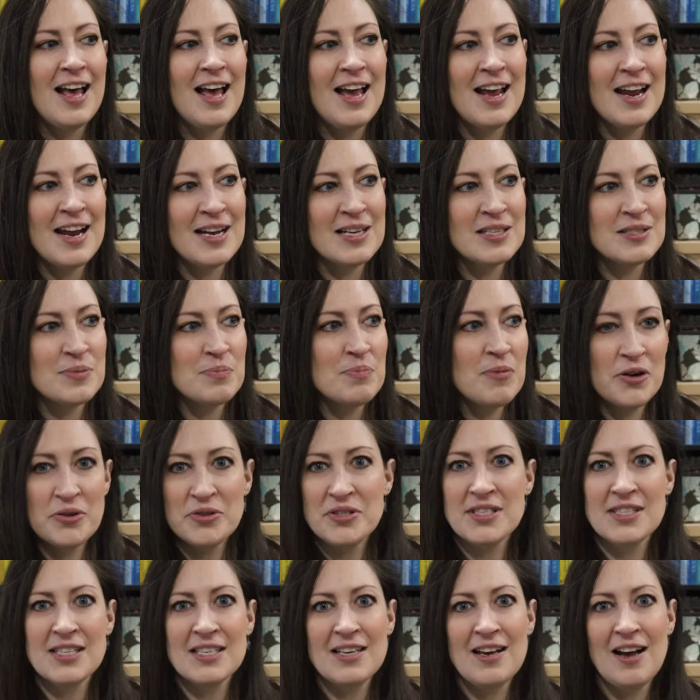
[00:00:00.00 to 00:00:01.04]
and
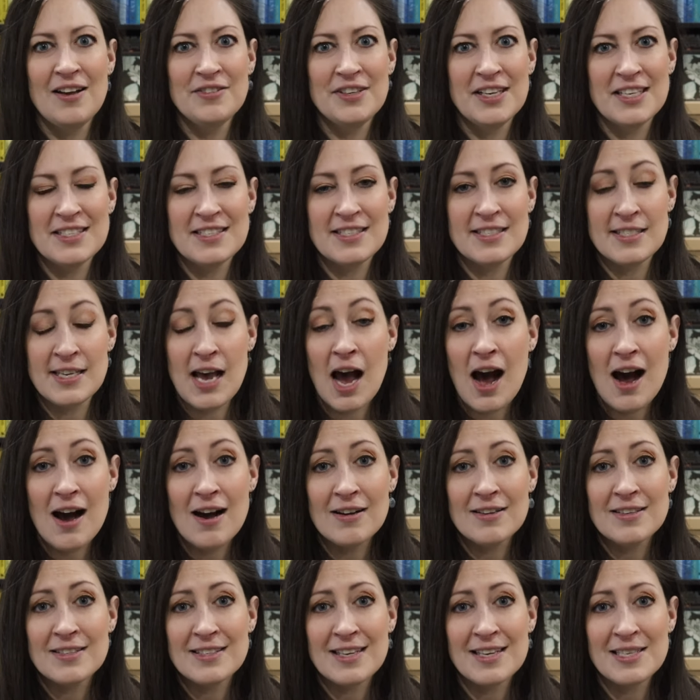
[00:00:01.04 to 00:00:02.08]
mostly, I'll knit
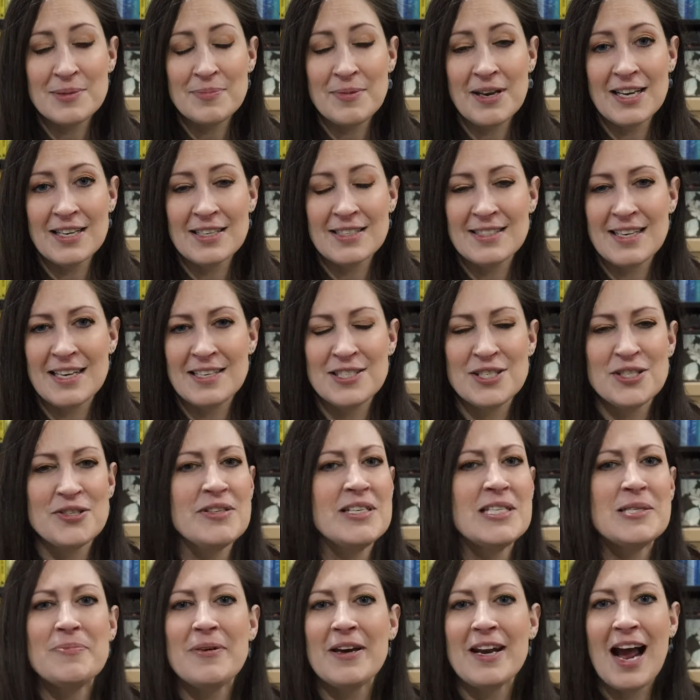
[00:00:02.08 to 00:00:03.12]
socks as my
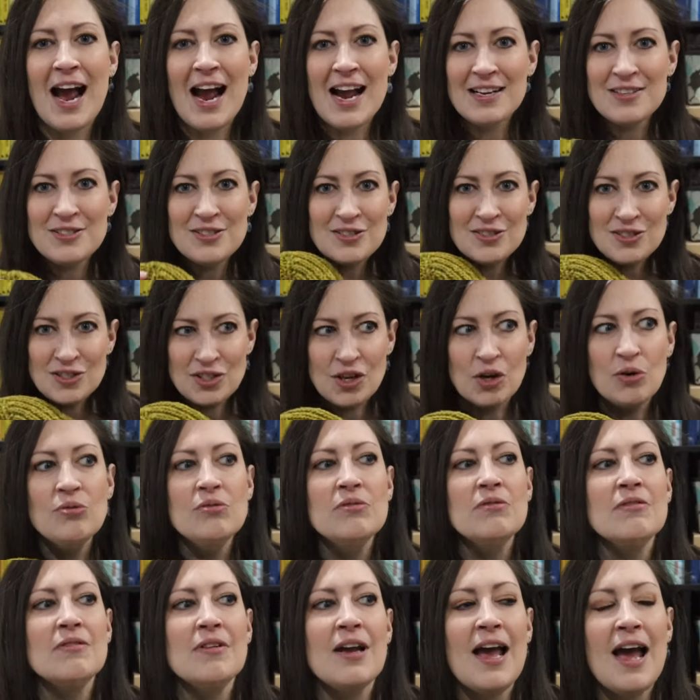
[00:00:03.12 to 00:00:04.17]
accessories, but I
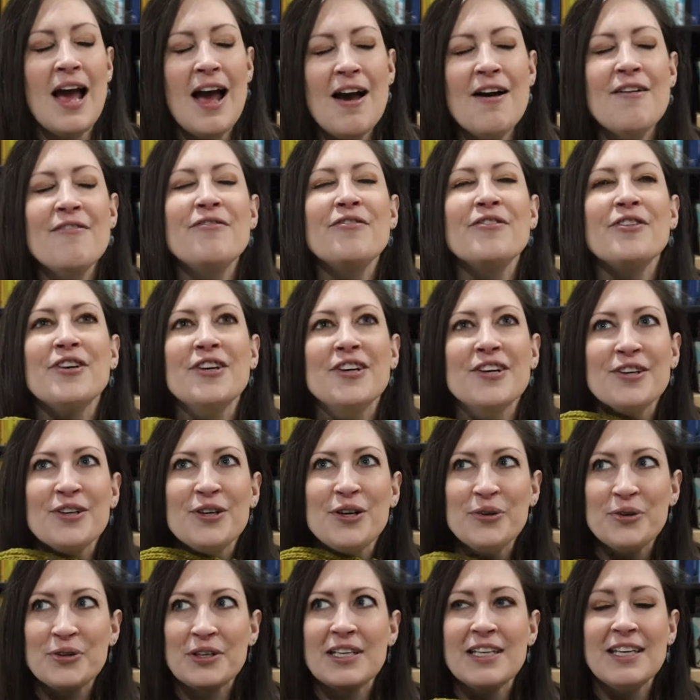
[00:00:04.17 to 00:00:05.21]
don't ever
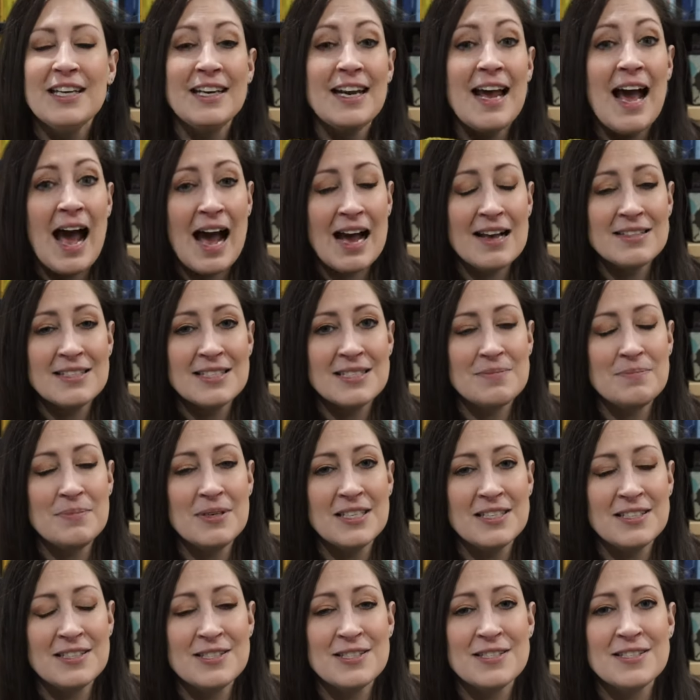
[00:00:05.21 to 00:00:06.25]
go to knit hats and
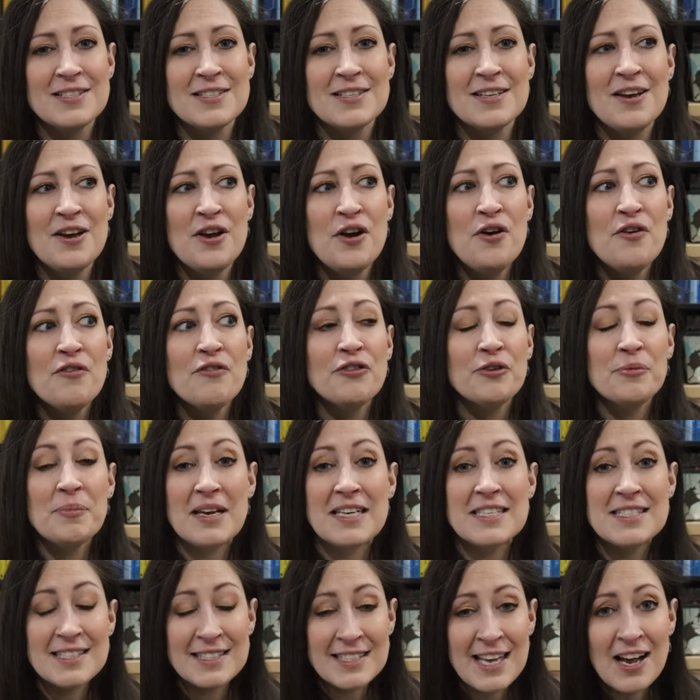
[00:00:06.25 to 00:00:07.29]
mittens for
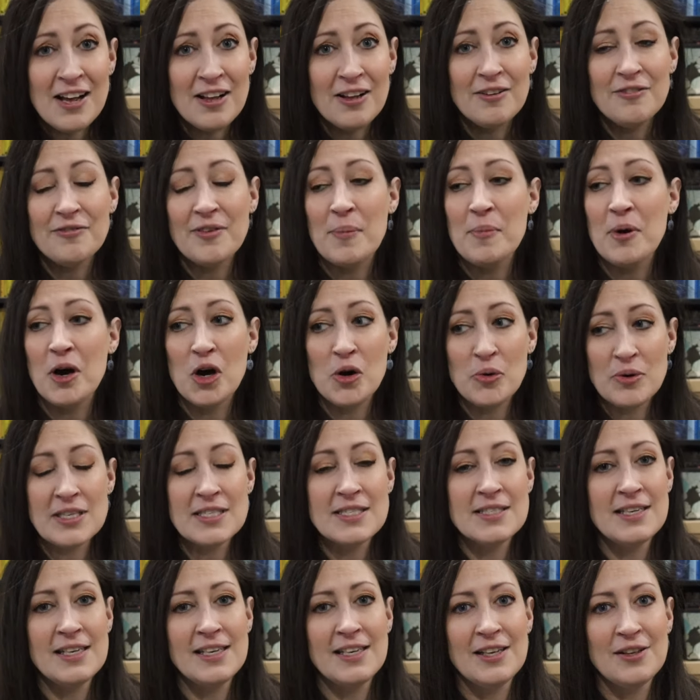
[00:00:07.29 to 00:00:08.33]
myself. I'm
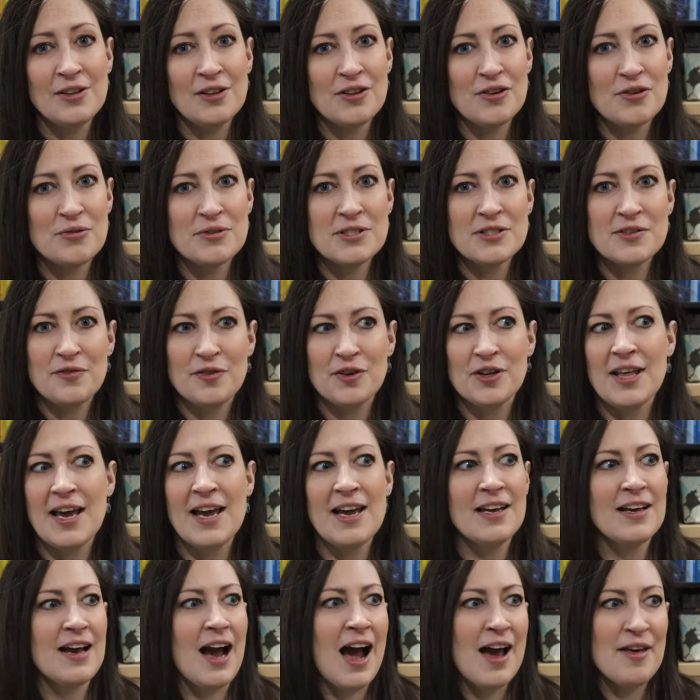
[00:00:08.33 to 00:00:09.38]
always knitting those for
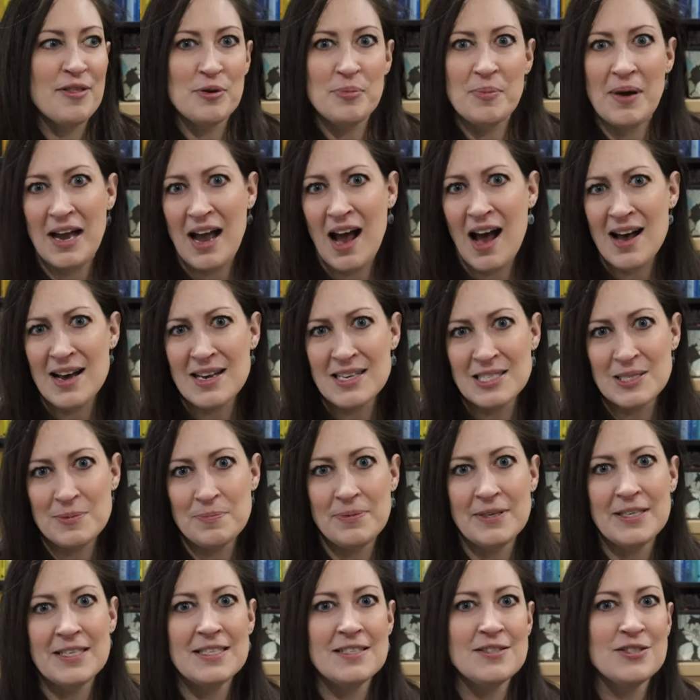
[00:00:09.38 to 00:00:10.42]
like either my
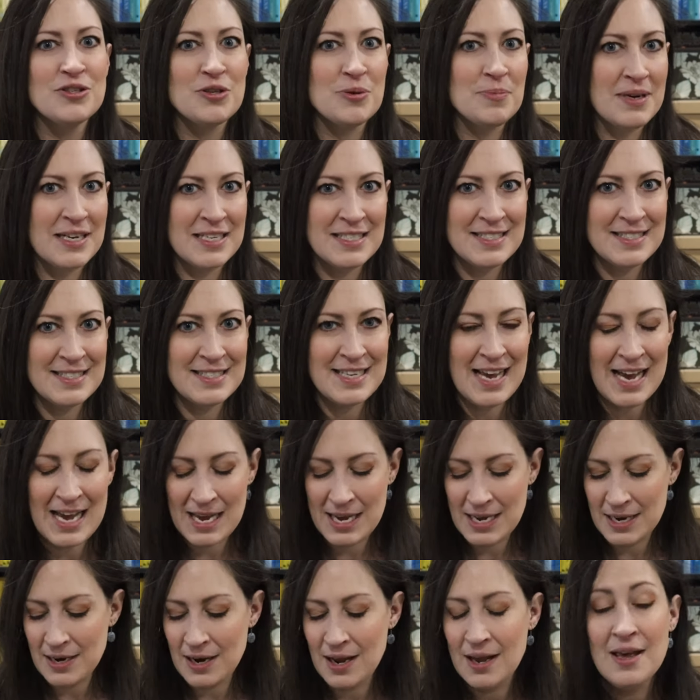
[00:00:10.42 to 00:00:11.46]
husband or my
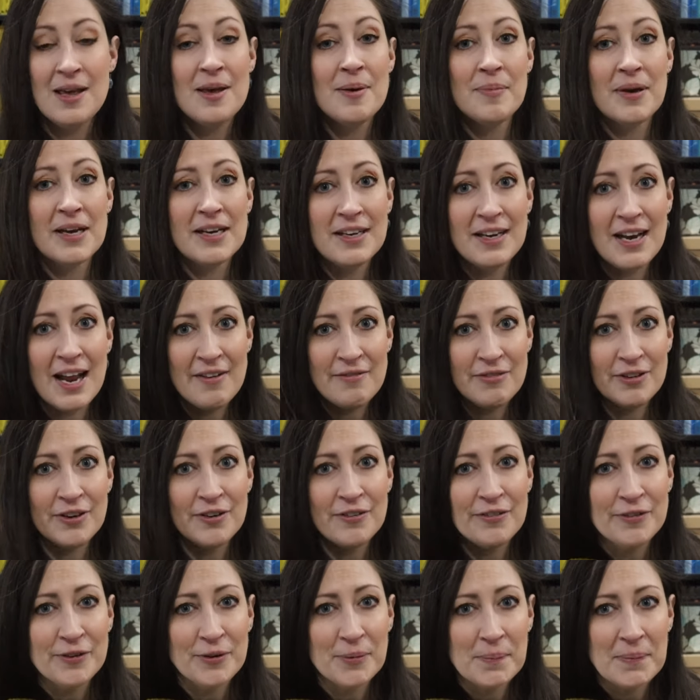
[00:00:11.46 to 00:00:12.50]
son, but never
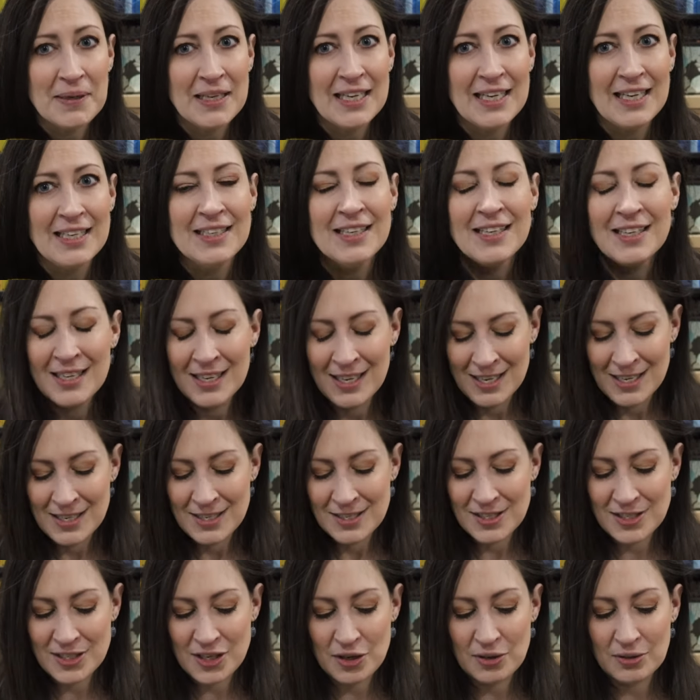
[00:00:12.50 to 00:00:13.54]
for me.
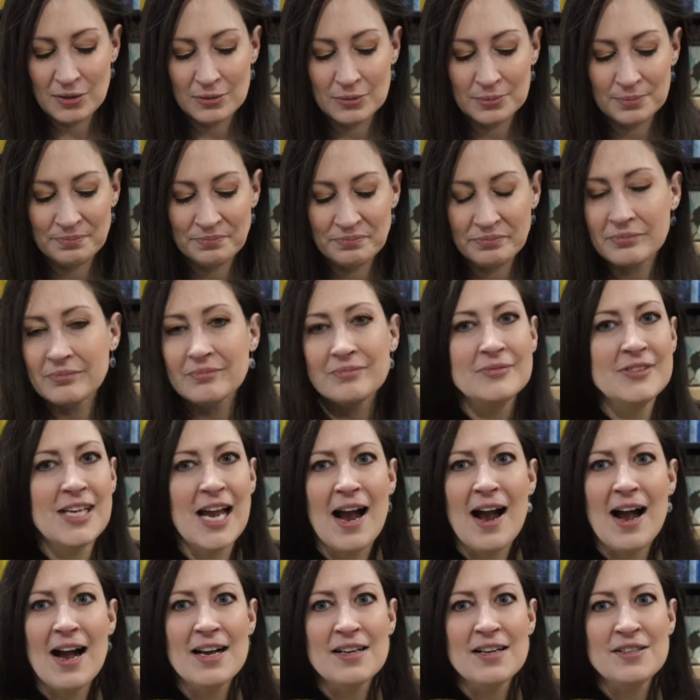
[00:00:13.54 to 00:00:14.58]
So,
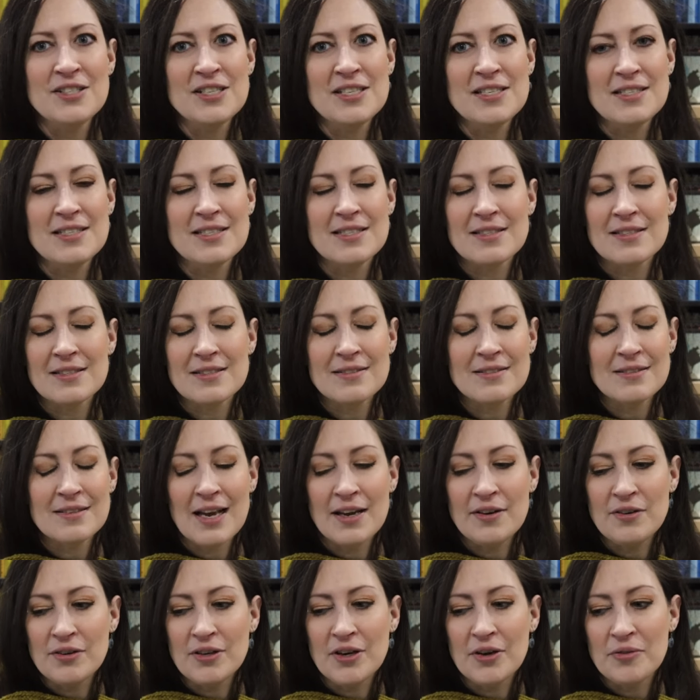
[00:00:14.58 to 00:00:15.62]
yeah, I just, I
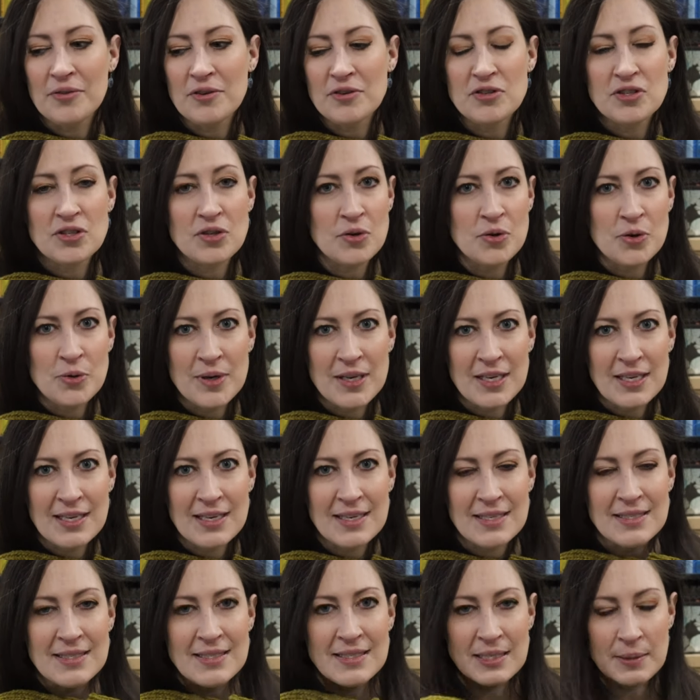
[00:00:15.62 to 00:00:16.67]
don't know, they're so quick
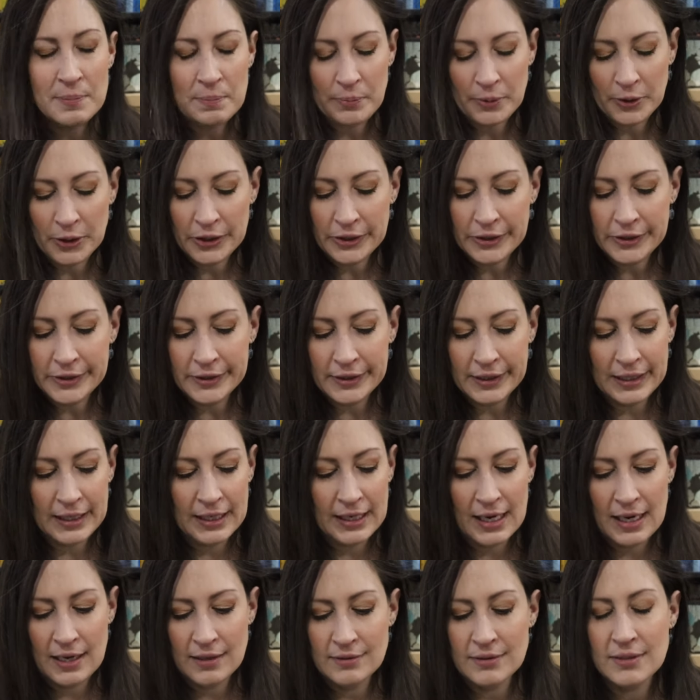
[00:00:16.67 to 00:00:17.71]
and simple,
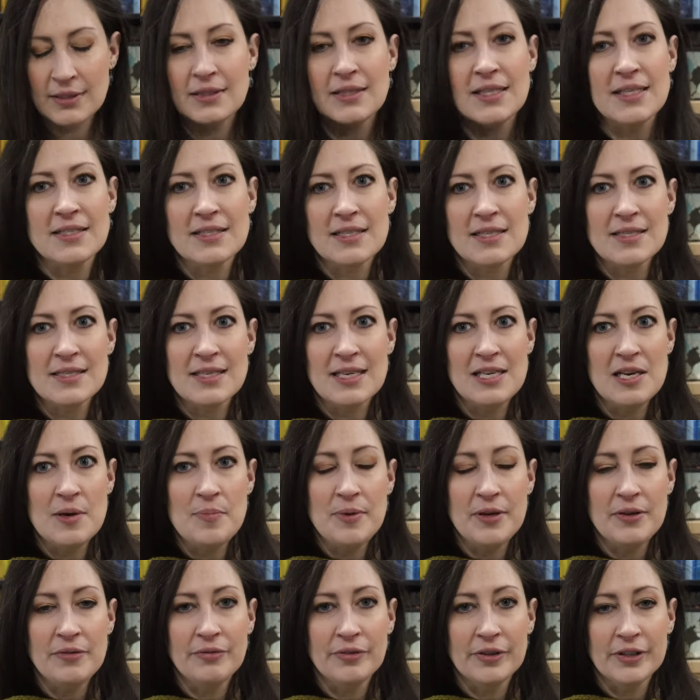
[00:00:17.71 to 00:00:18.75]
and this is gonna
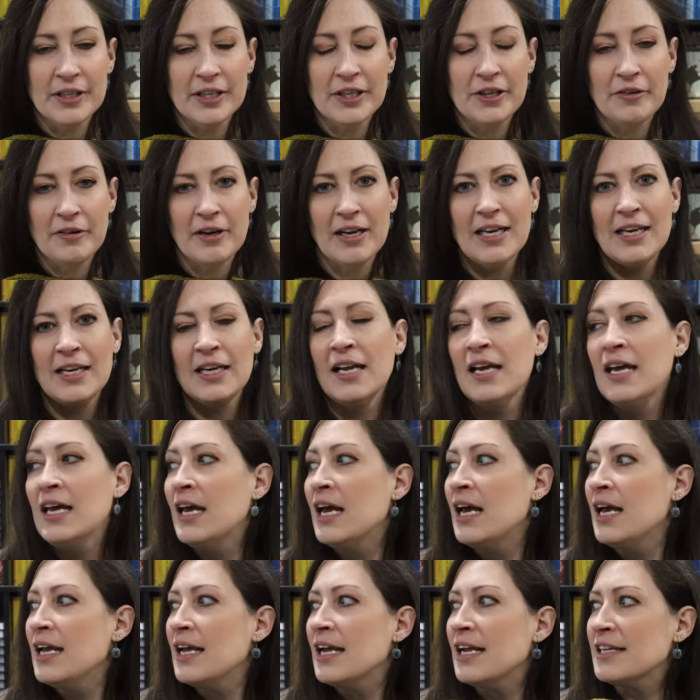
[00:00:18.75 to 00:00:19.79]
be really great.
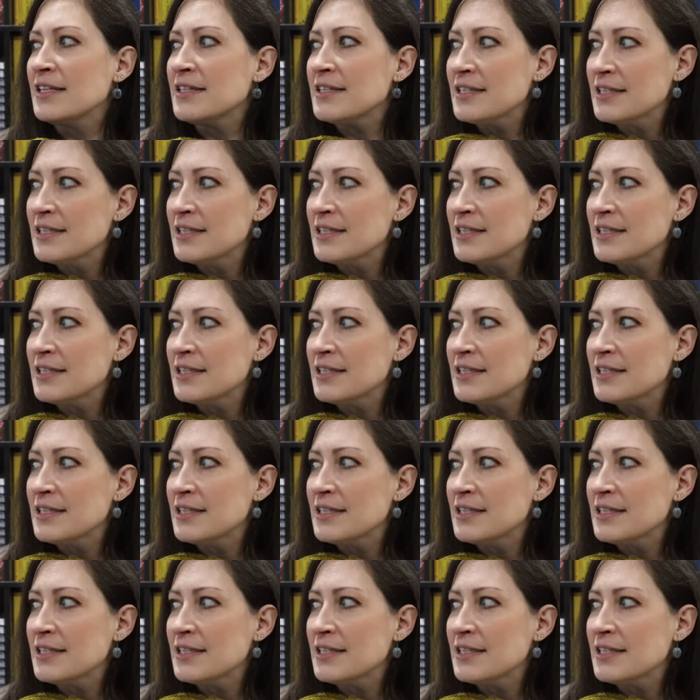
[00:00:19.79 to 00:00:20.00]
It's